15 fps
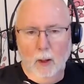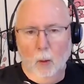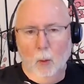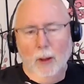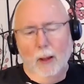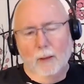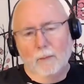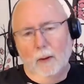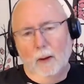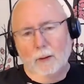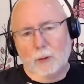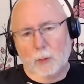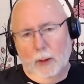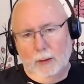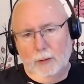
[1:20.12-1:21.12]
We have a
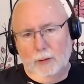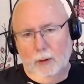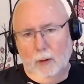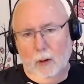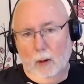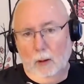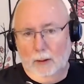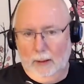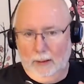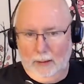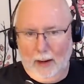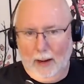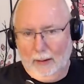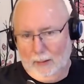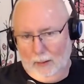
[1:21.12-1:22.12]
strategy called
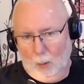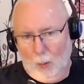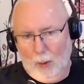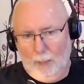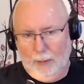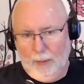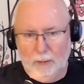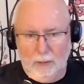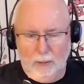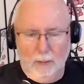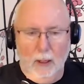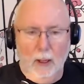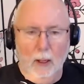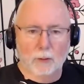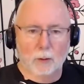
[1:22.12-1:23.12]
attack the weapons.
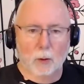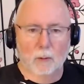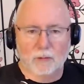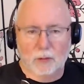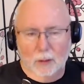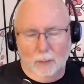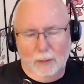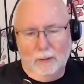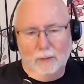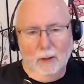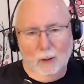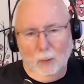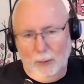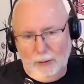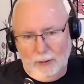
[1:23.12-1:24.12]
So if somebody's
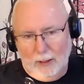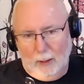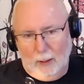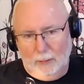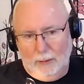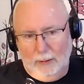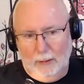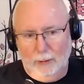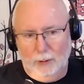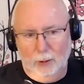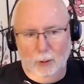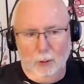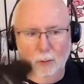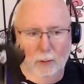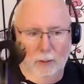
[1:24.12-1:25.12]
going to reach out to get
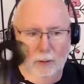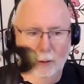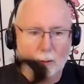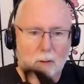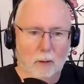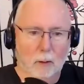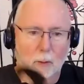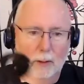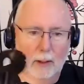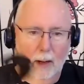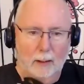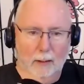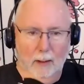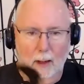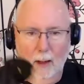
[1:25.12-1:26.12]
you, you're going to
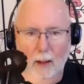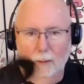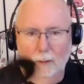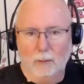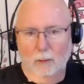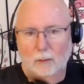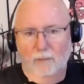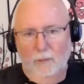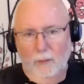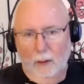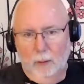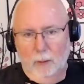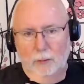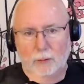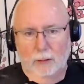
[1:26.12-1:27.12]
attack the hands or the
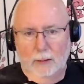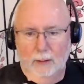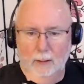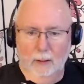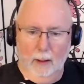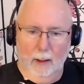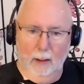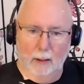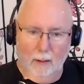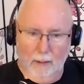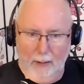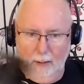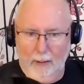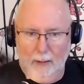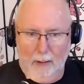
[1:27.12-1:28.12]
fingers in a
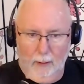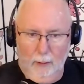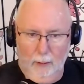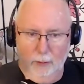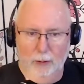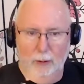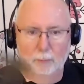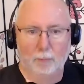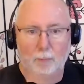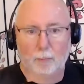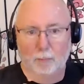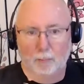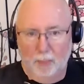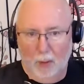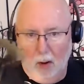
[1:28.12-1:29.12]
kinetic energy
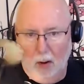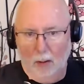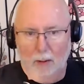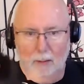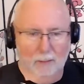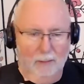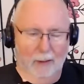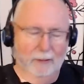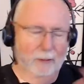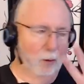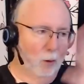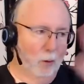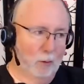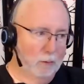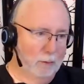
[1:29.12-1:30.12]
bonk. I
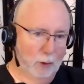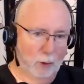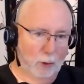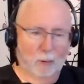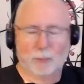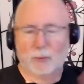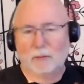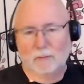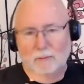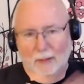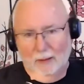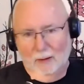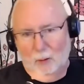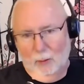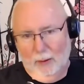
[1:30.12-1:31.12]
know, Europe,
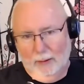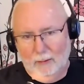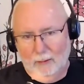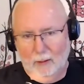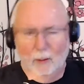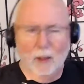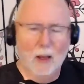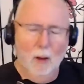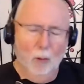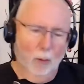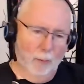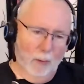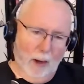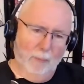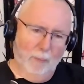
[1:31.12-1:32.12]
not the right thing.
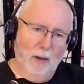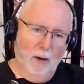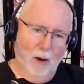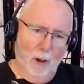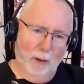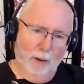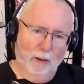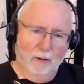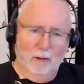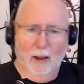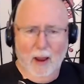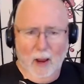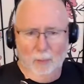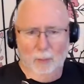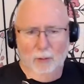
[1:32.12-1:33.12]
We might be calling it the
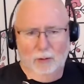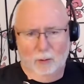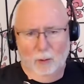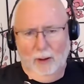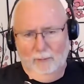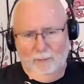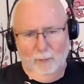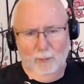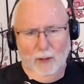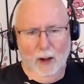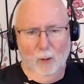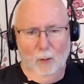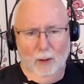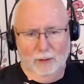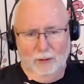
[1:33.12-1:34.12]
hammer strike from
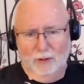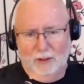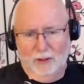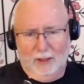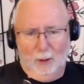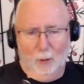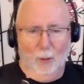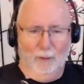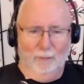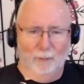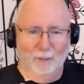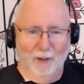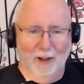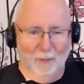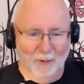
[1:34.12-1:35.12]
now on, just to get away
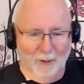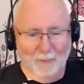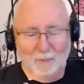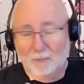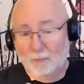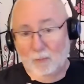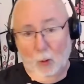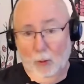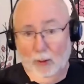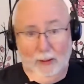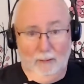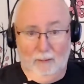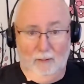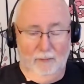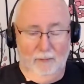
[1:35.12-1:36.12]
from that one. When
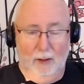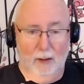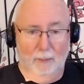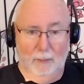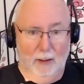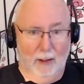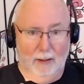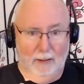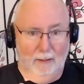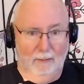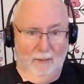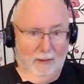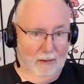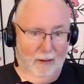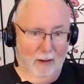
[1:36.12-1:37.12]
I developed it, I
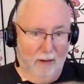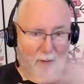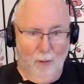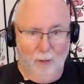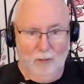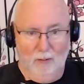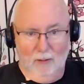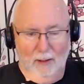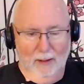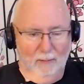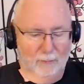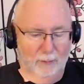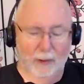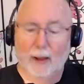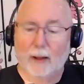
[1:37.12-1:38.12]
did not know the slang
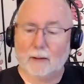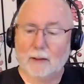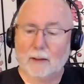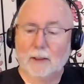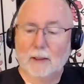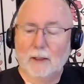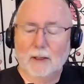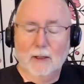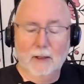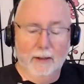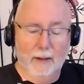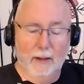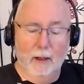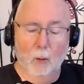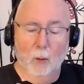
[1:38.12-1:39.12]
for that.
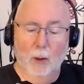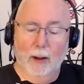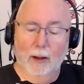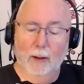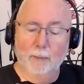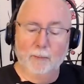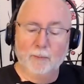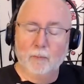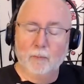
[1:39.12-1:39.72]
Anyway,